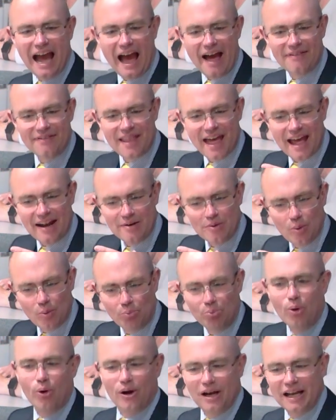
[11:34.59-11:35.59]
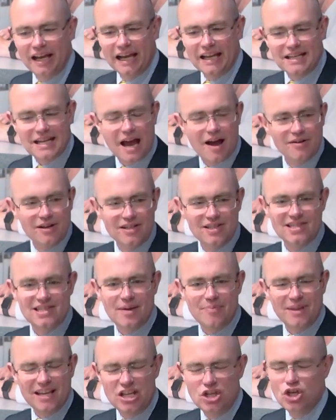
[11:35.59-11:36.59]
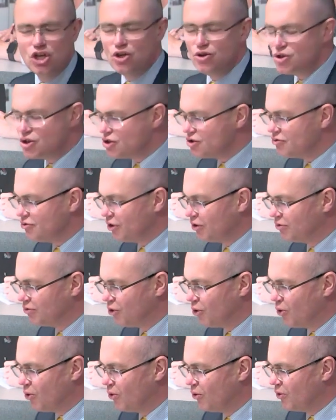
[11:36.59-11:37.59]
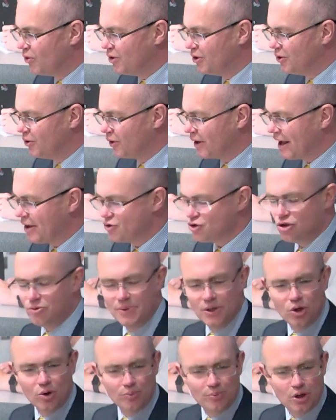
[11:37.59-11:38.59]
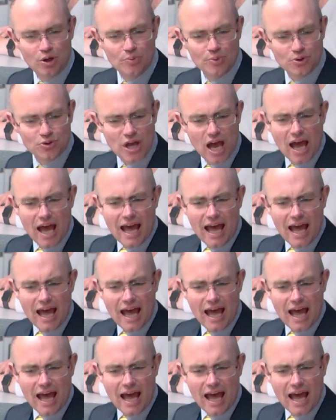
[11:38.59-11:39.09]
and then boiling it down into something useful for your classroom and your pupils,